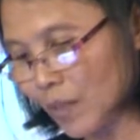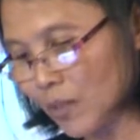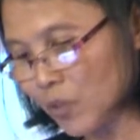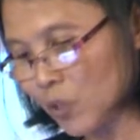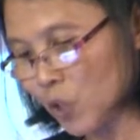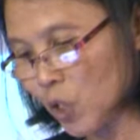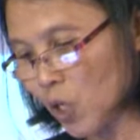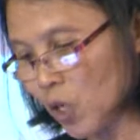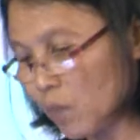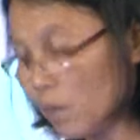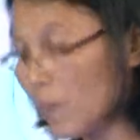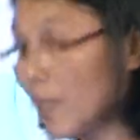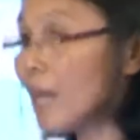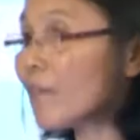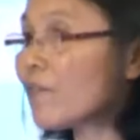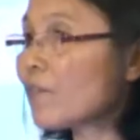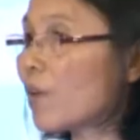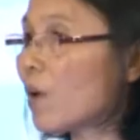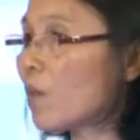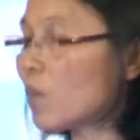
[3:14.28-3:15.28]
John Beard
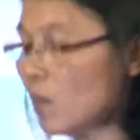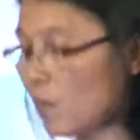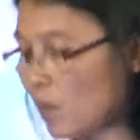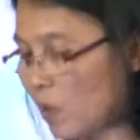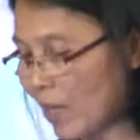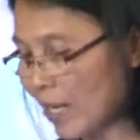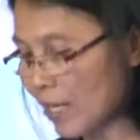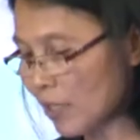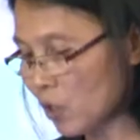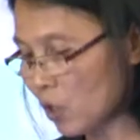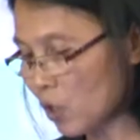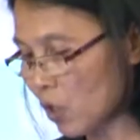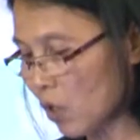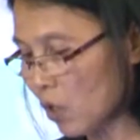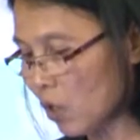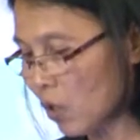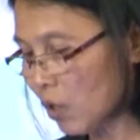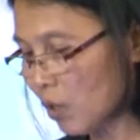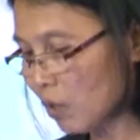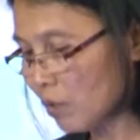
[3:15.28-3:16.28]
from
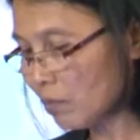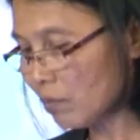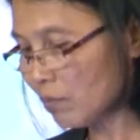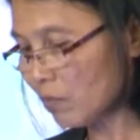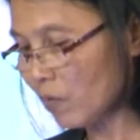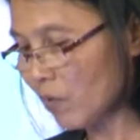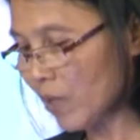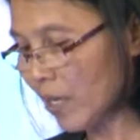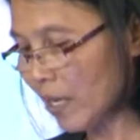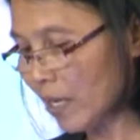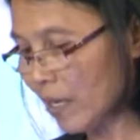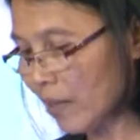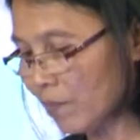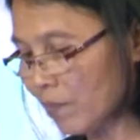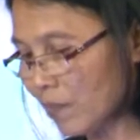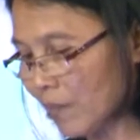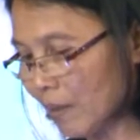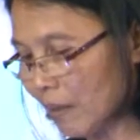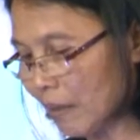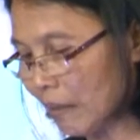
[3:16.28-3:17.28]
WHO, we have
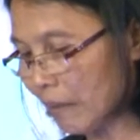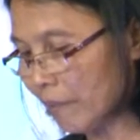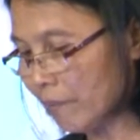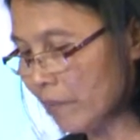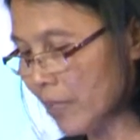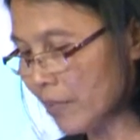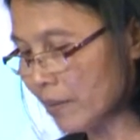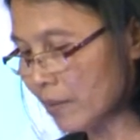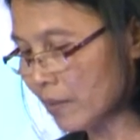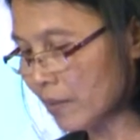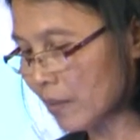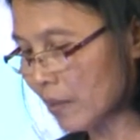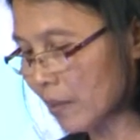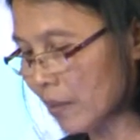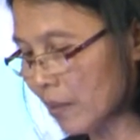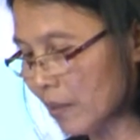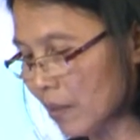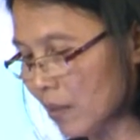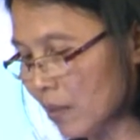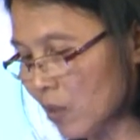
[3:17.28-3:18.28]
Ms.
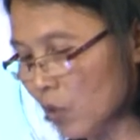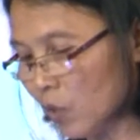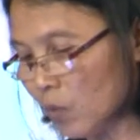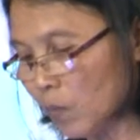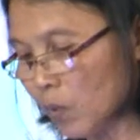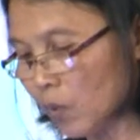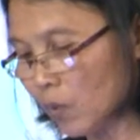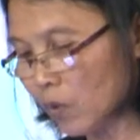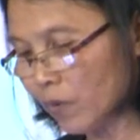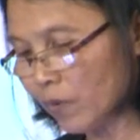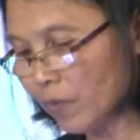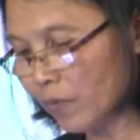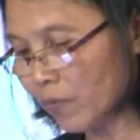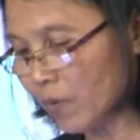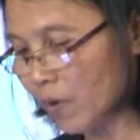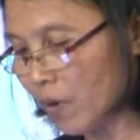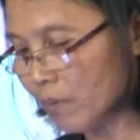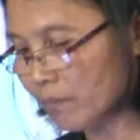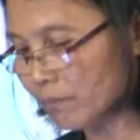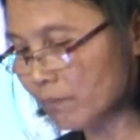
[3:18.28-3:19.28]
Nobugo
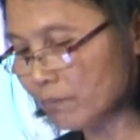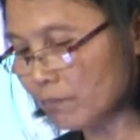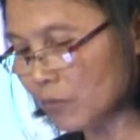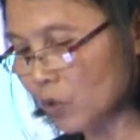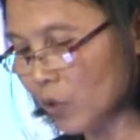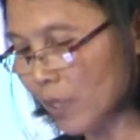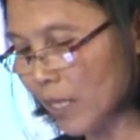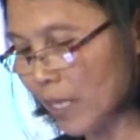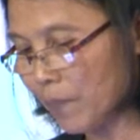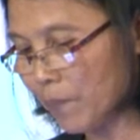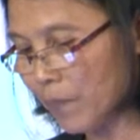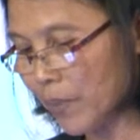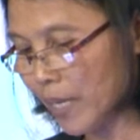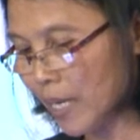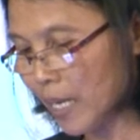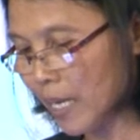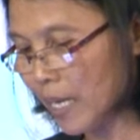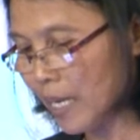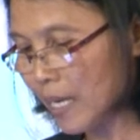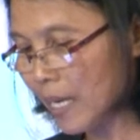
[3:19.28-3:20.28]
from
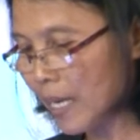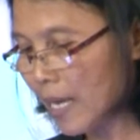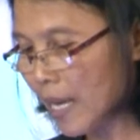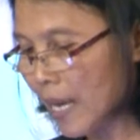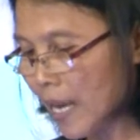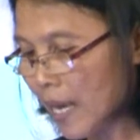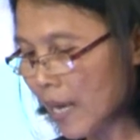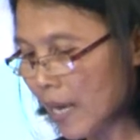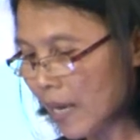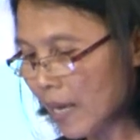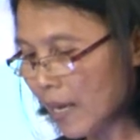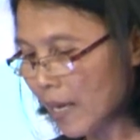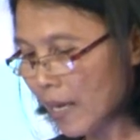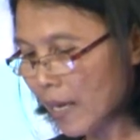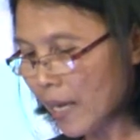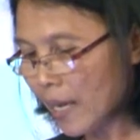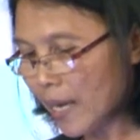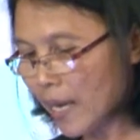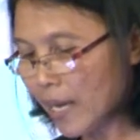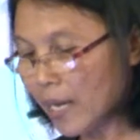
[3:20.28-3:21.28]
UNFPA,
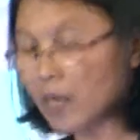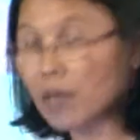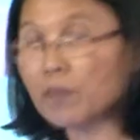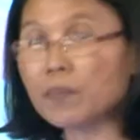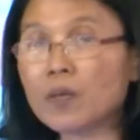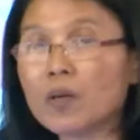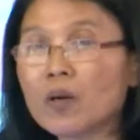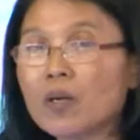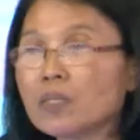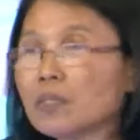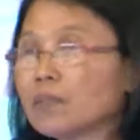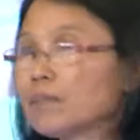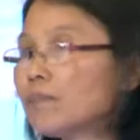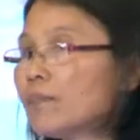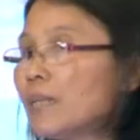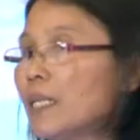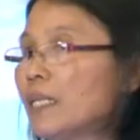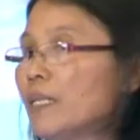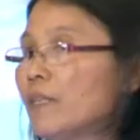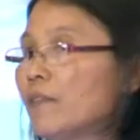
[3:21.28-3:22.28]
and of course
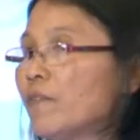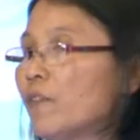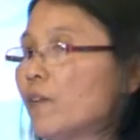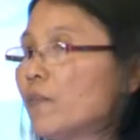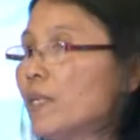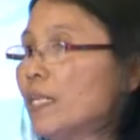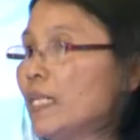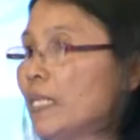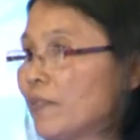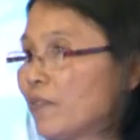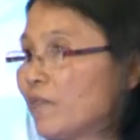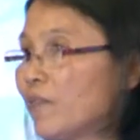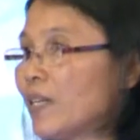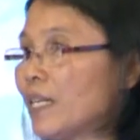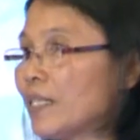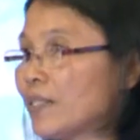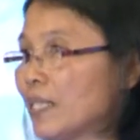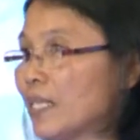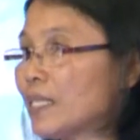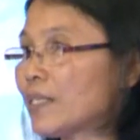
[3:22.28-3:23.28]
many familiar
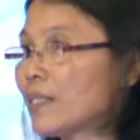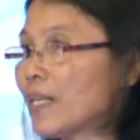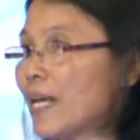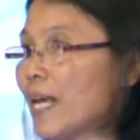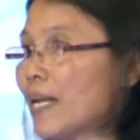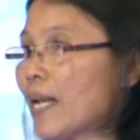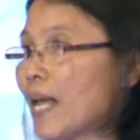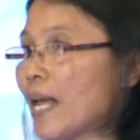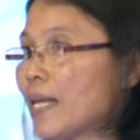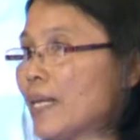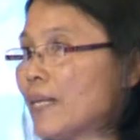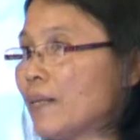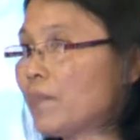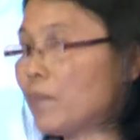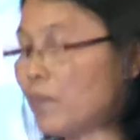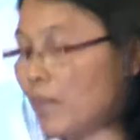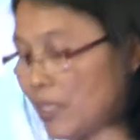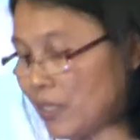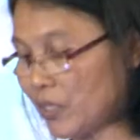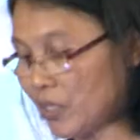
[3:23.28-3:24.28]
faces as I
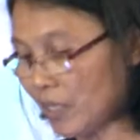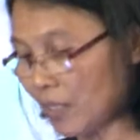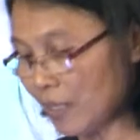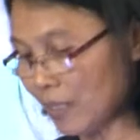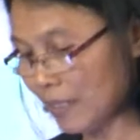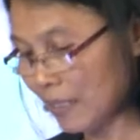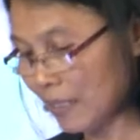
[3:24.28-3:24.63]
mentioned.